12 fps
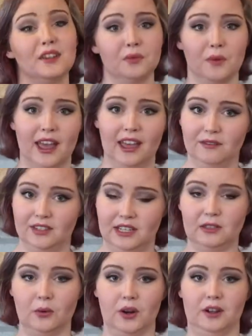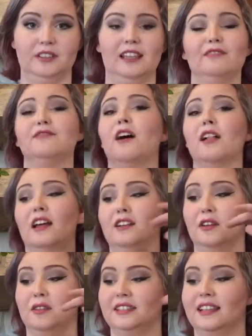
array of disorders that fall under this,